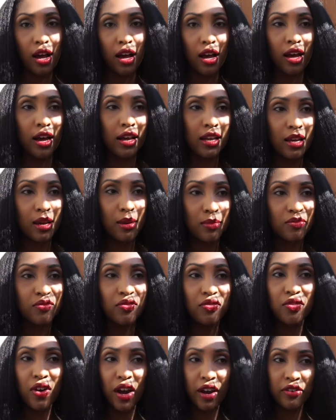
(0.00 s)
I
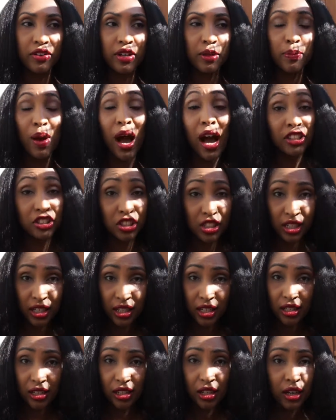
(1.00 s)
am very
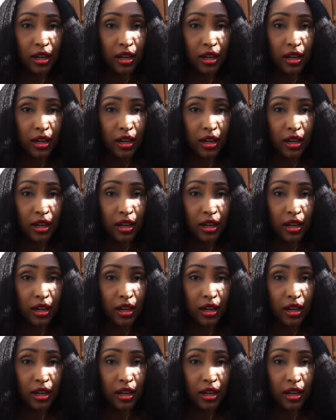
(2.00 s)
passionate